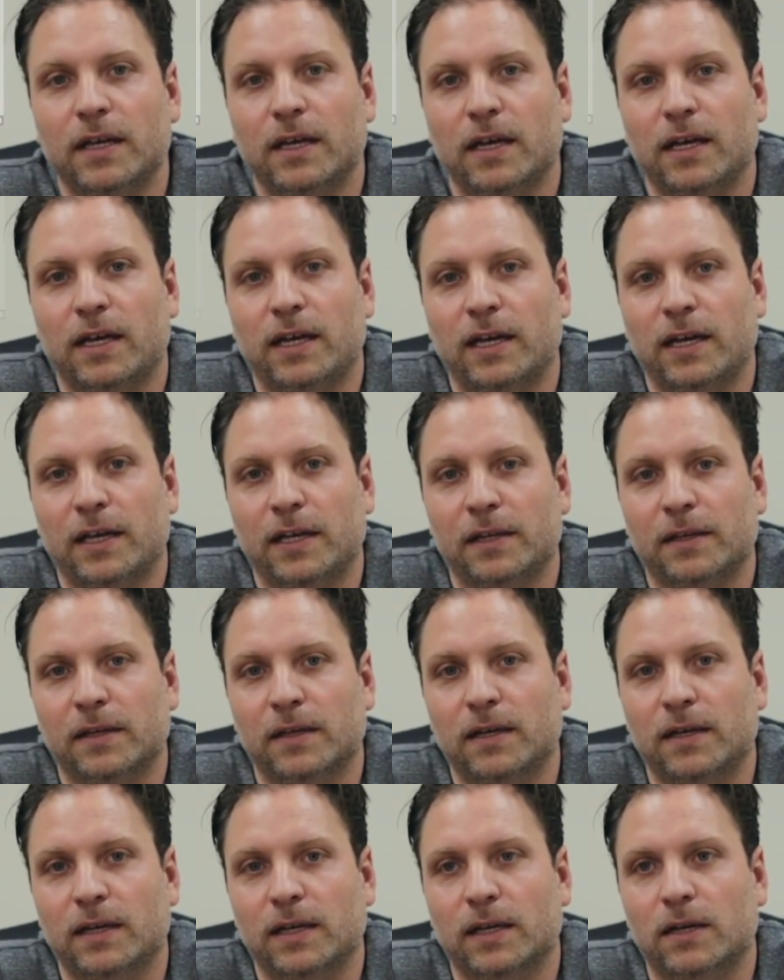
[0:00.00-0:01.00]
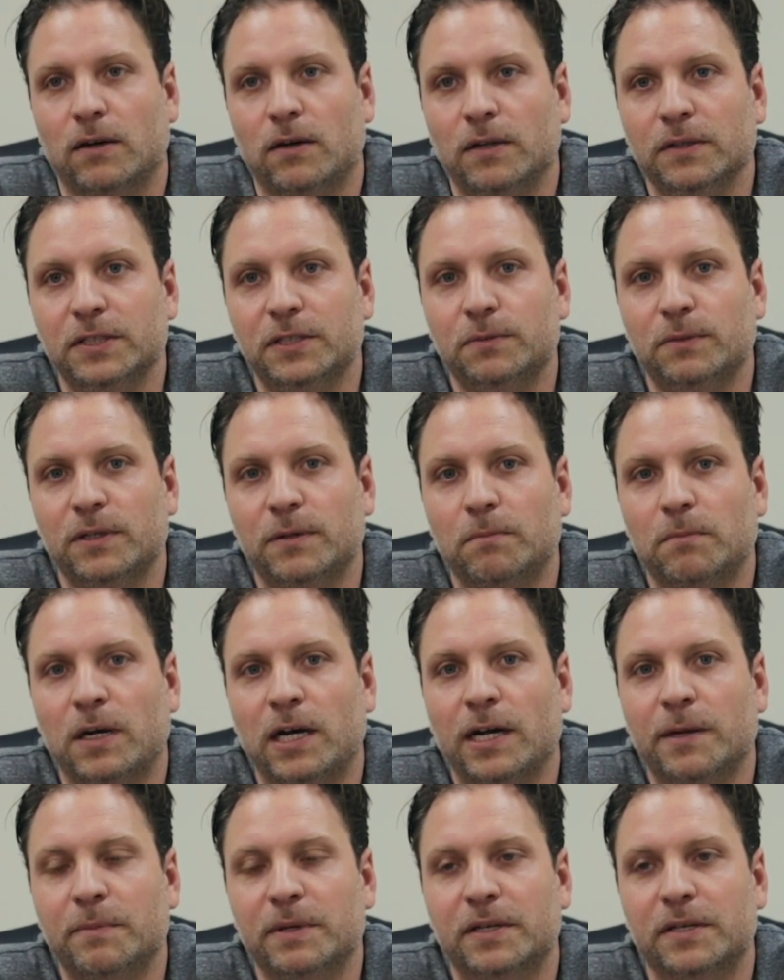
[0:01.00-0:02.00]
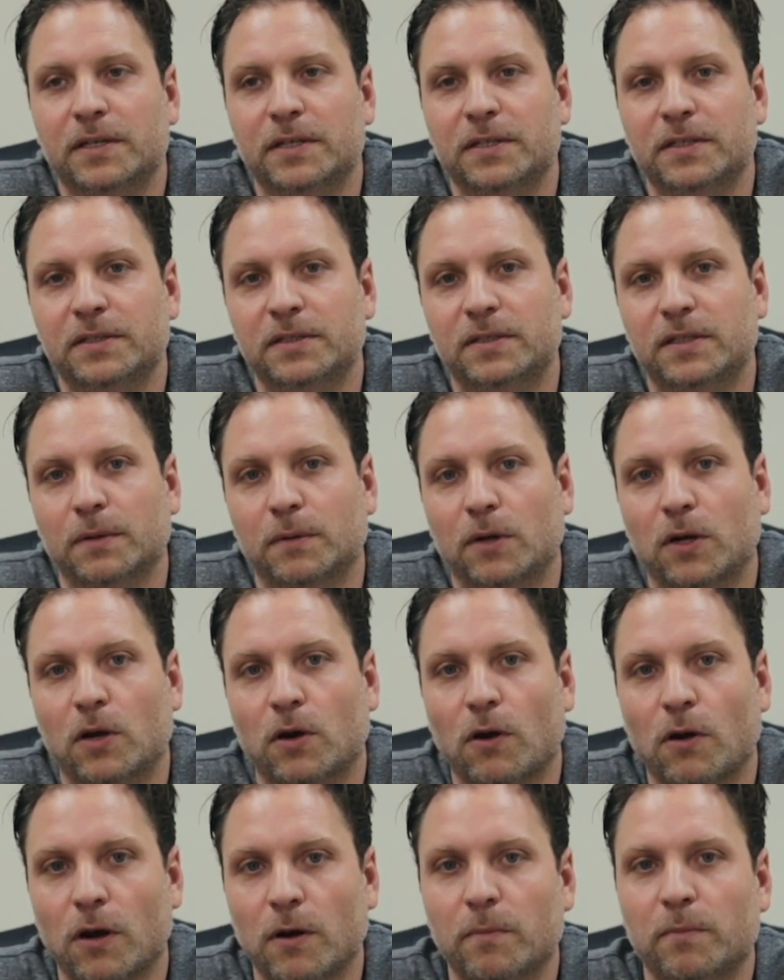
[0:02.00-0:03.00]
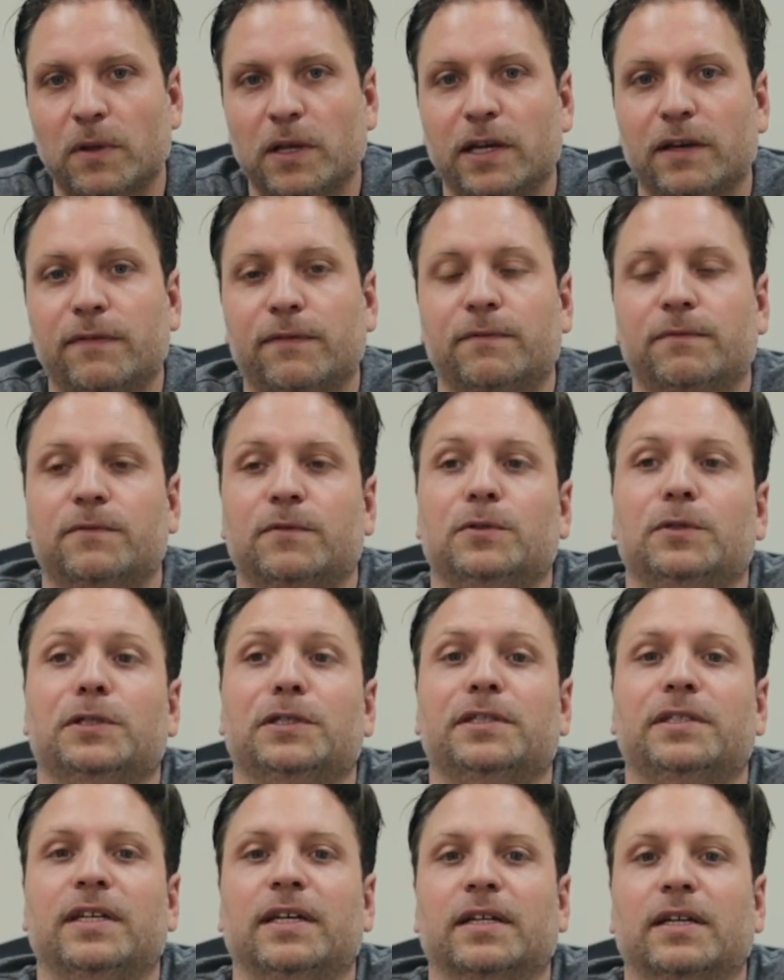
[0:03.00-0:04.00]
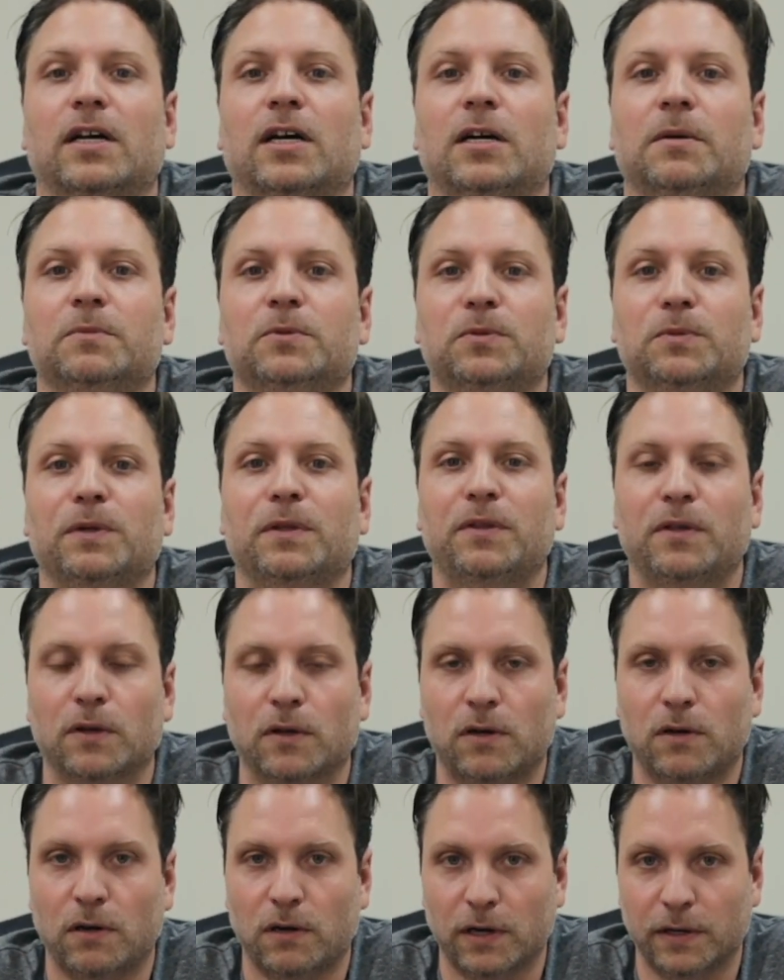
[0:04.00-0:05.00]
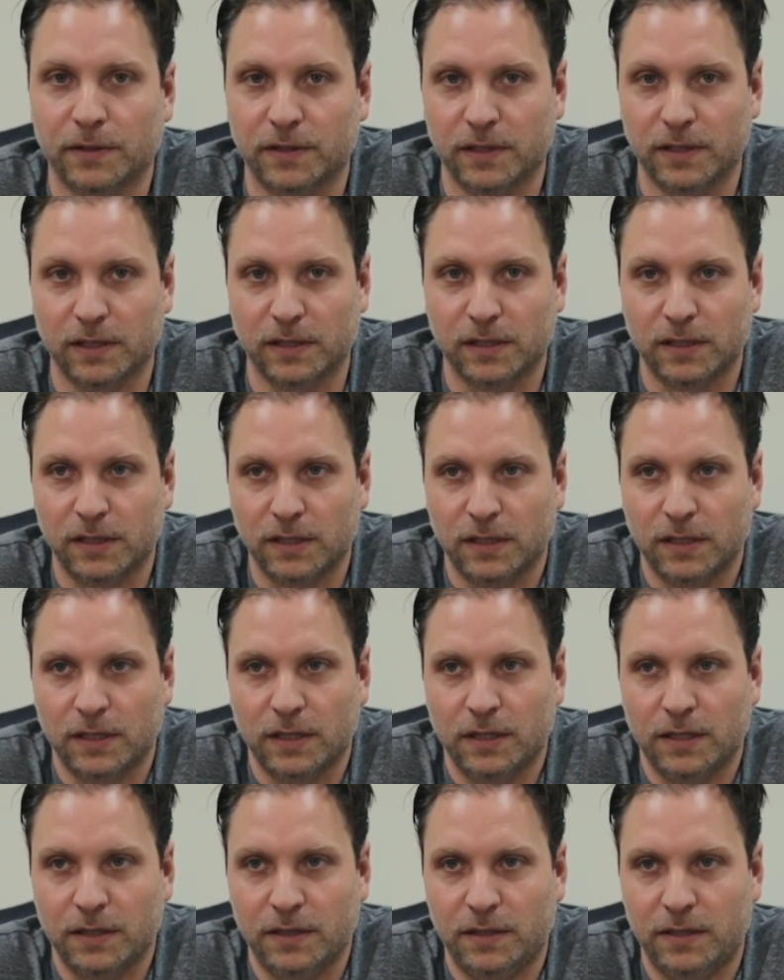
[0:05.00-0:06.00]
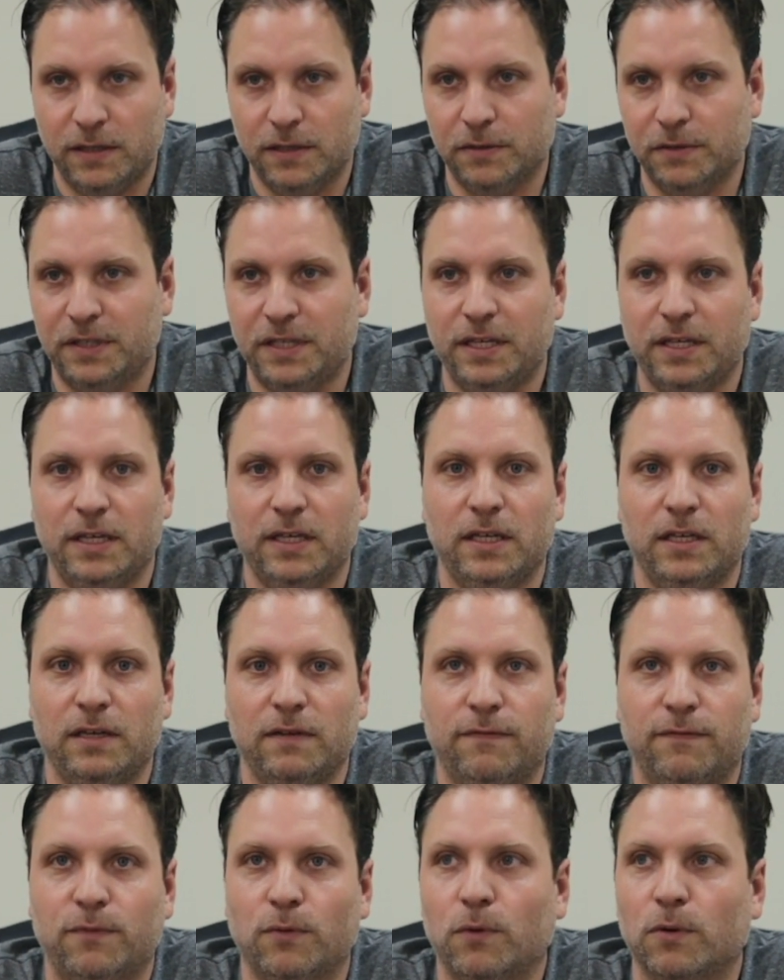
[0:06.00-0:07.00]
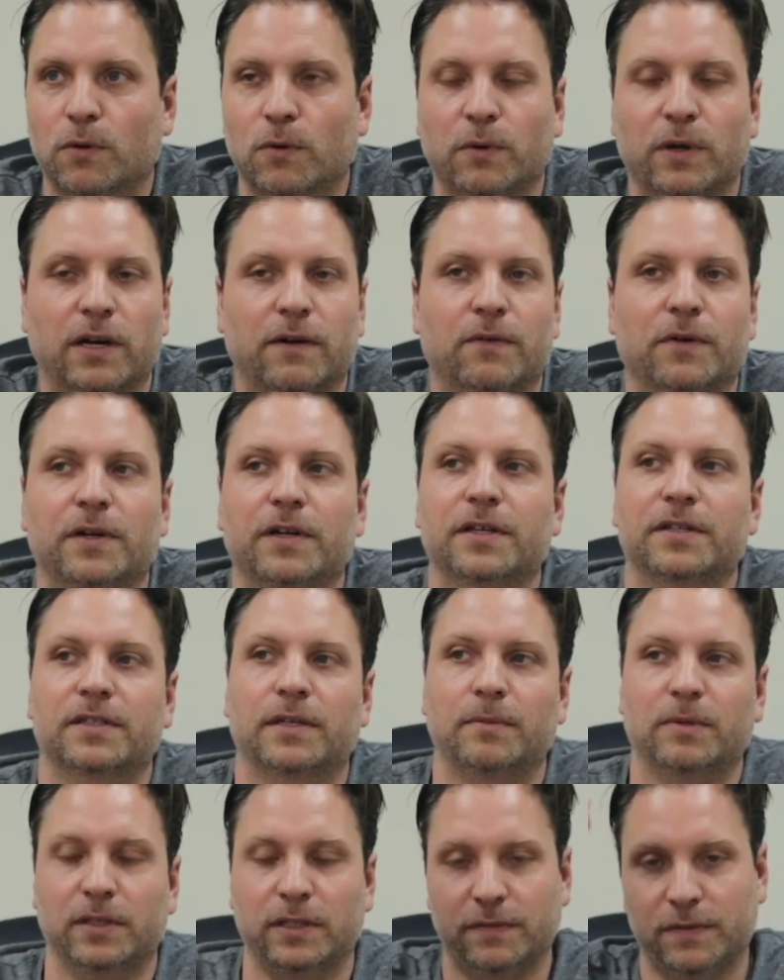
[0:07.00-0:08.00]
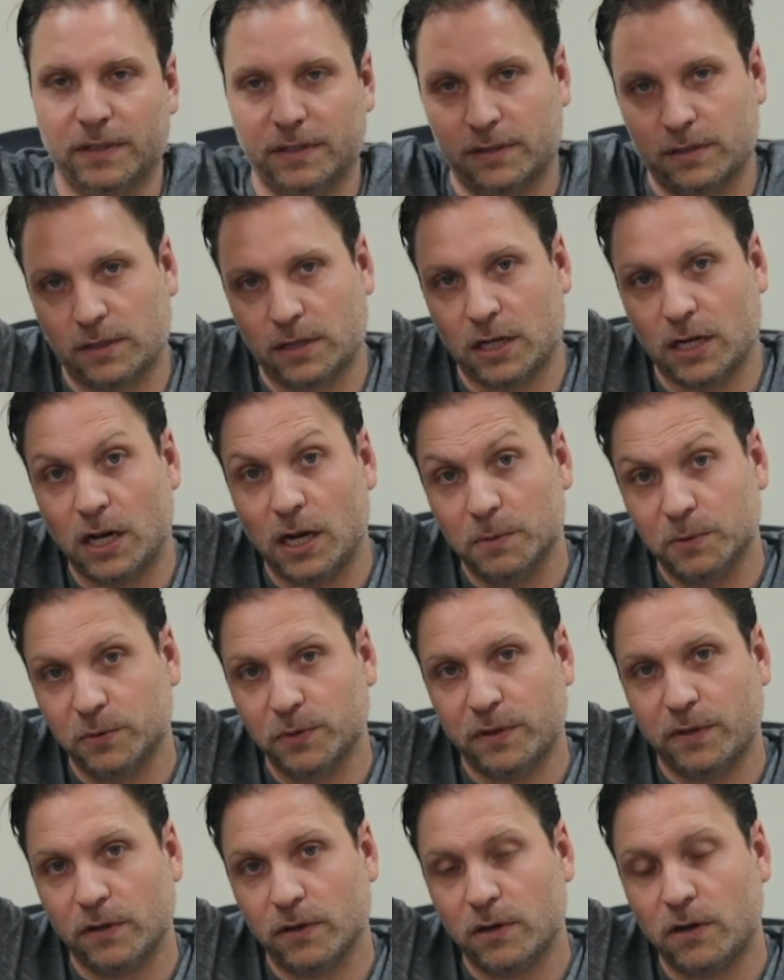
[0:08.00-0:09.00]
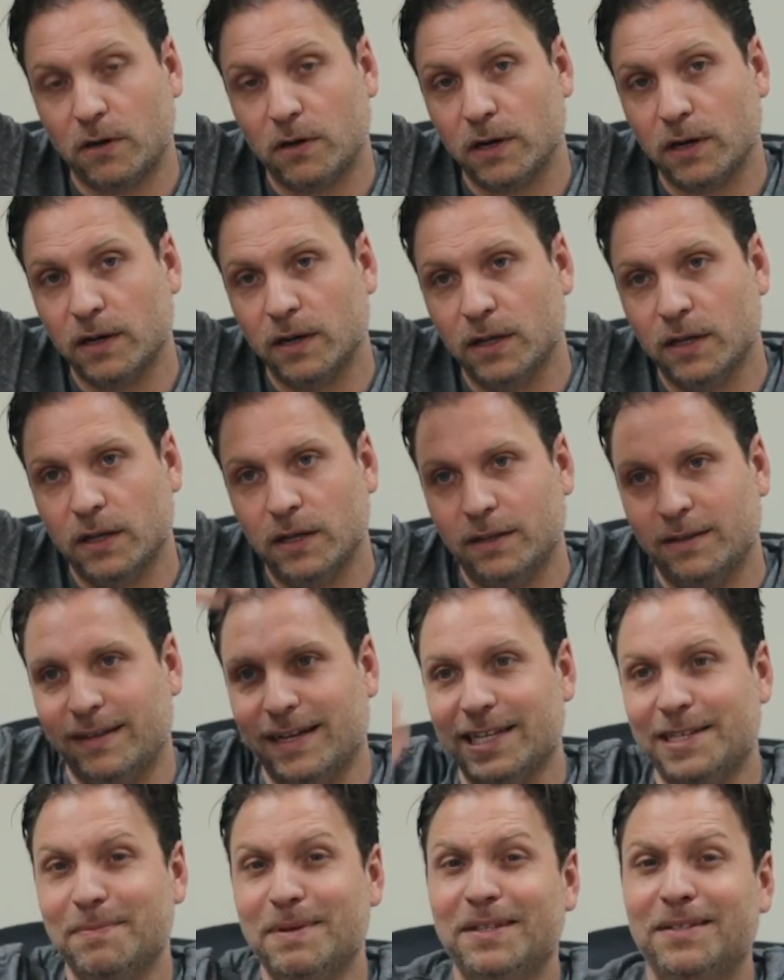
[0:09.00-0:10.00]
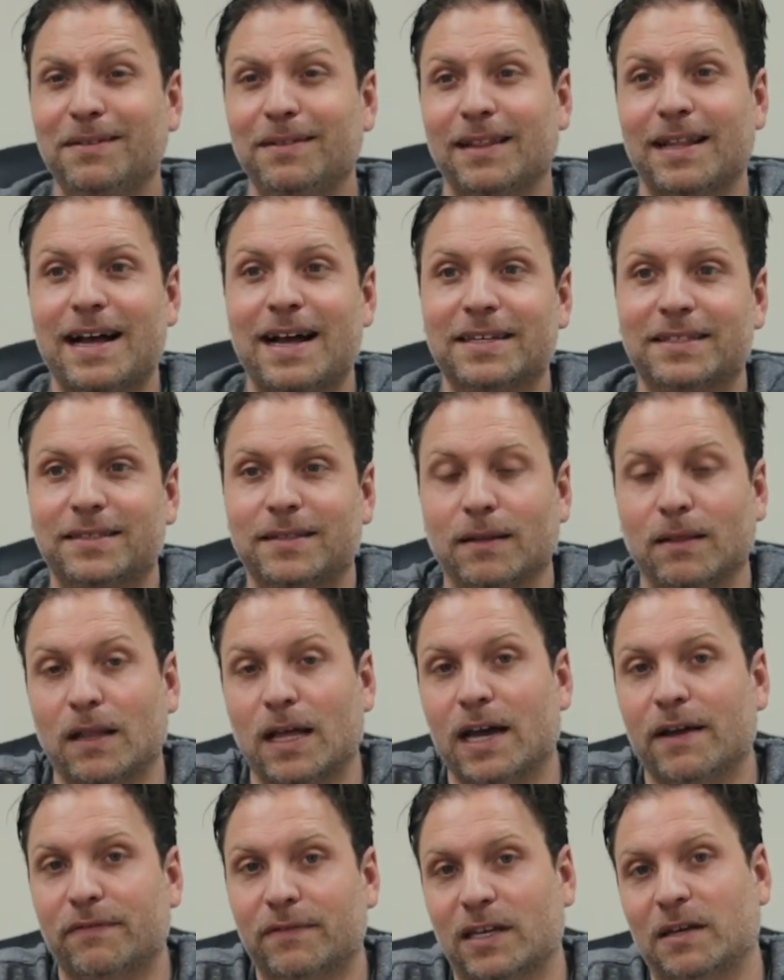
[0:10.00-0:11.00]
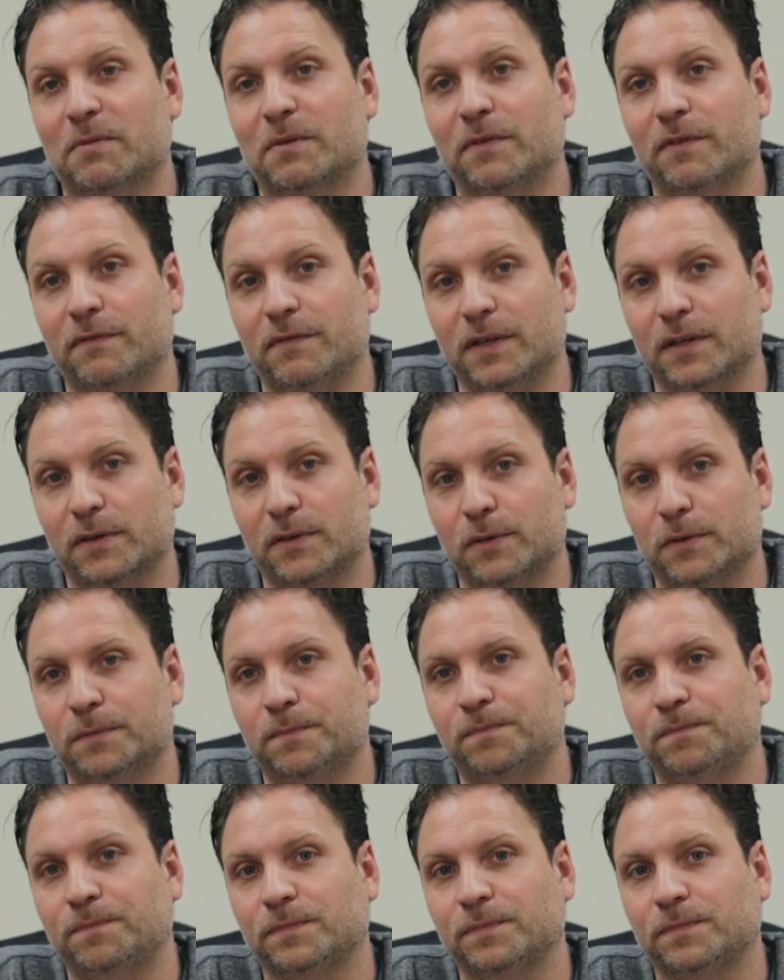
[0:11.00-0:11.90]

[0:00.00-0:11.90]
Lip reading: and I call this one a mod because the current brake fluid that comes with your car, the DOT4, whatever it is, I believe, that comes with your car, that's meant to last the lifetime of the vehicle.